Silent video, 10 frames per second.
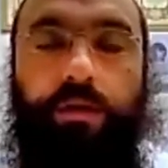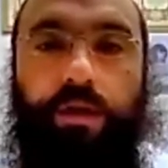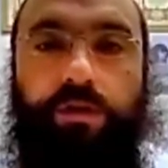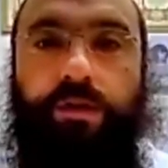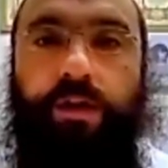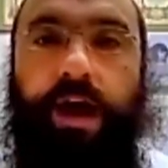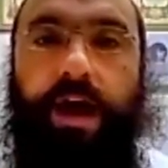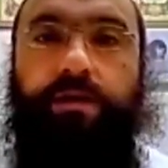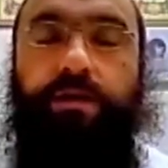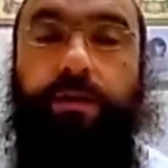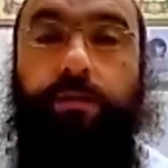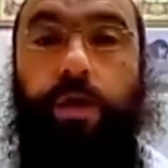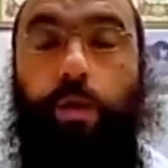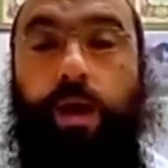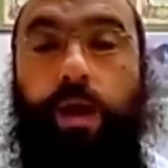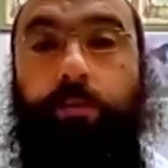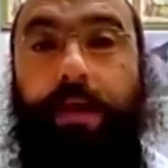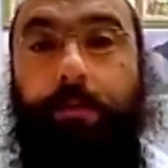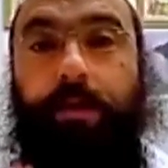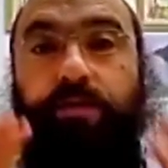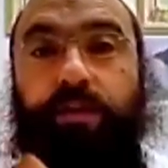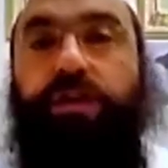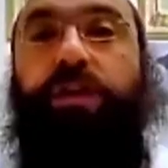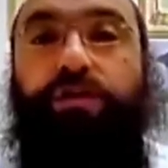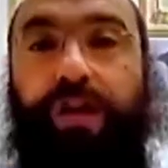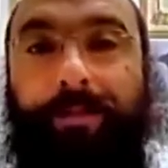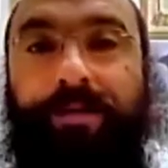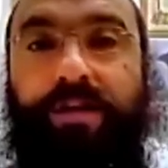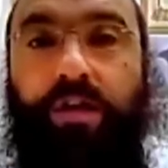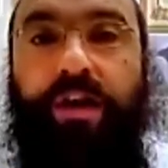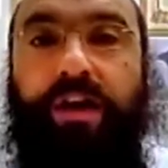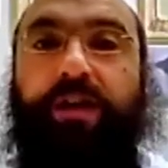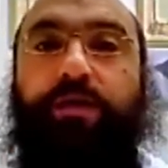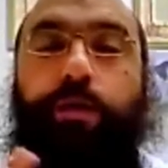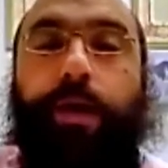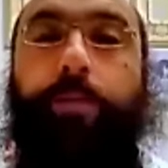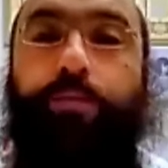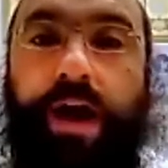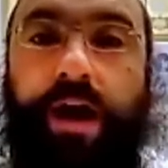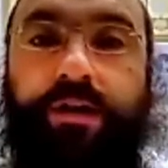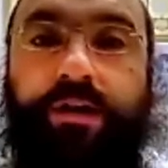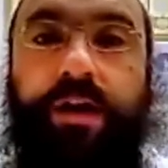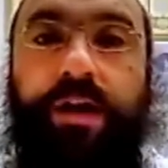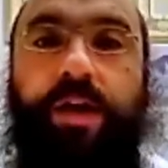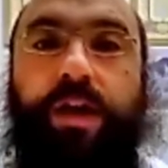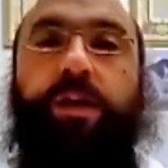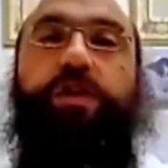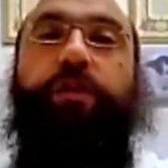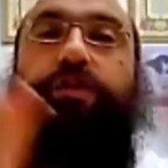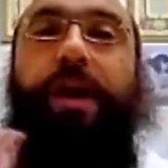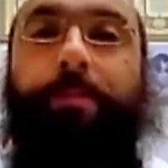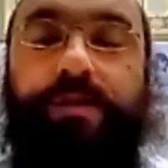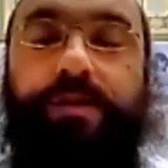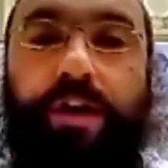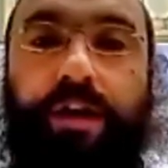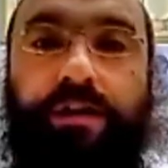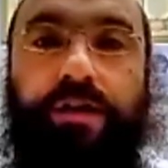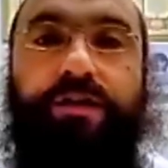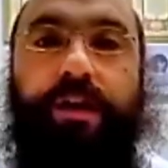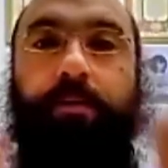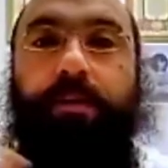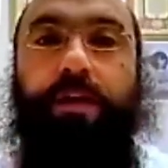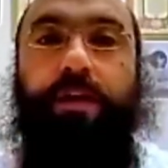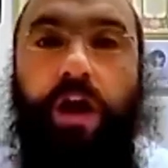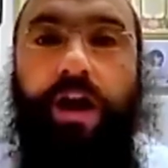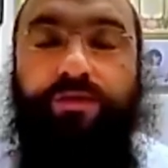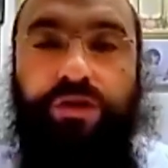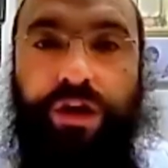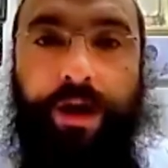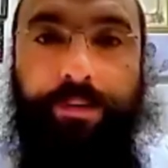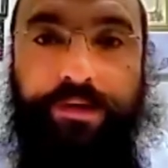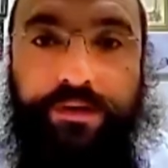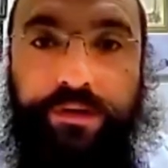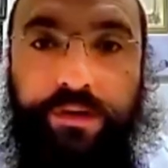So the guy answers him, well, maybe if Nishtav Shabbos Garet, I give you the right price, then Nishtav Shabbos Garet, you'll sell me the car after Shabbos.